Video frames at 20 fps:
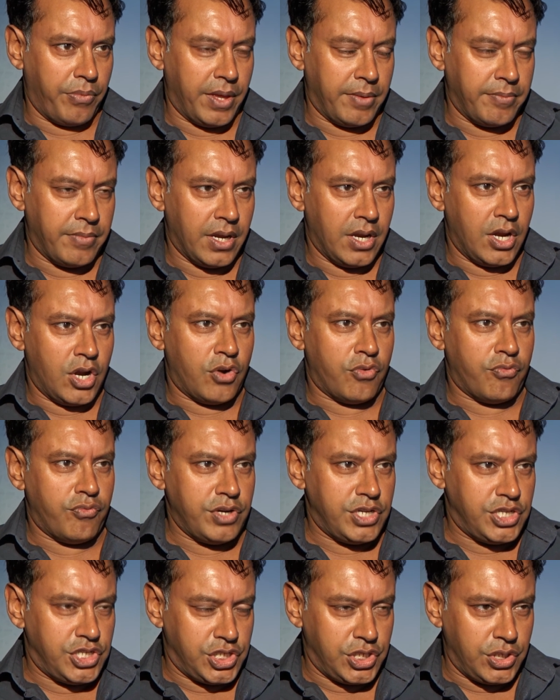them
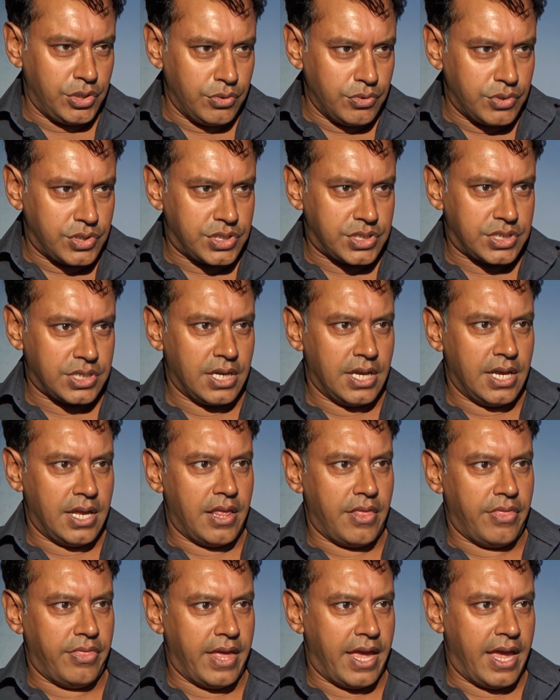reduce
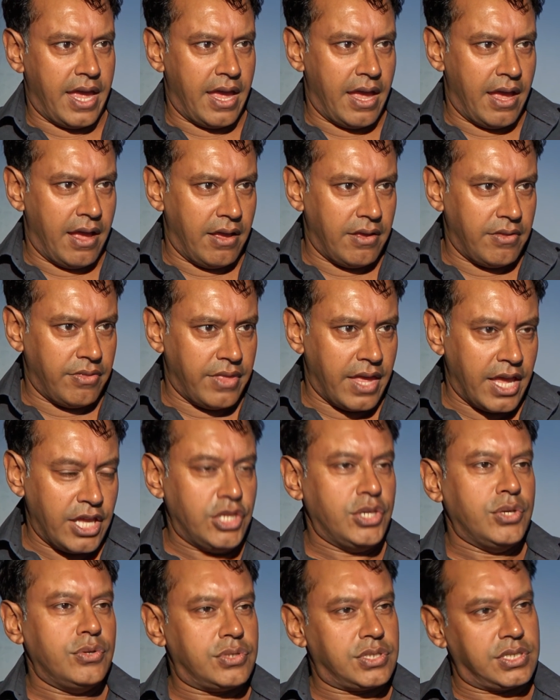their
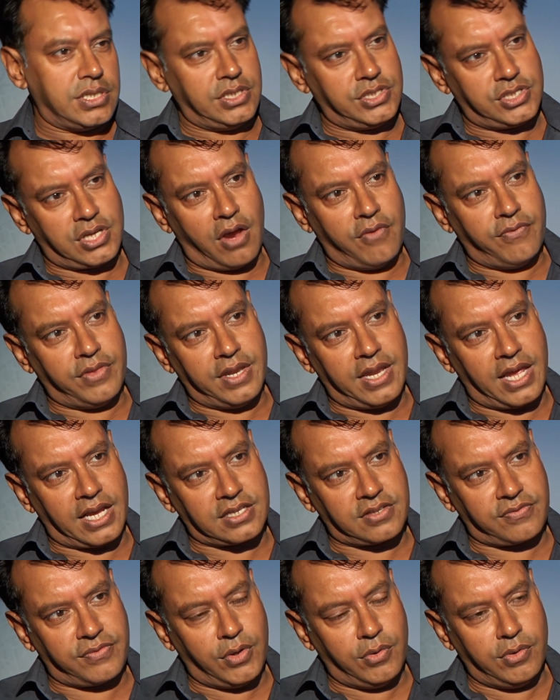usage over the
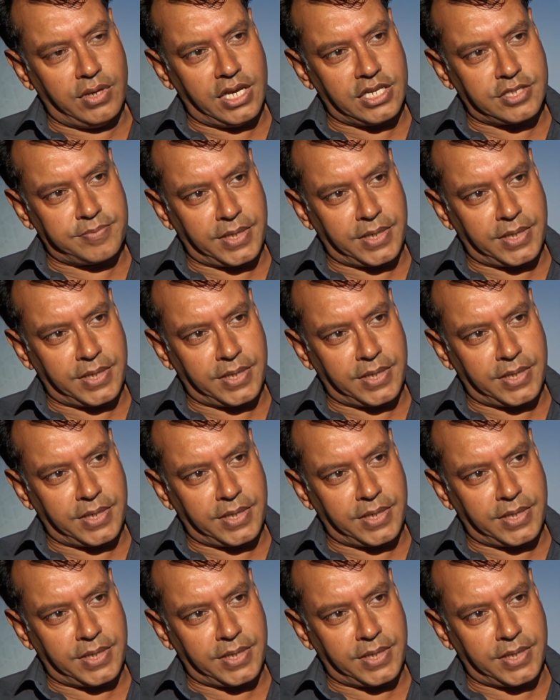next few years?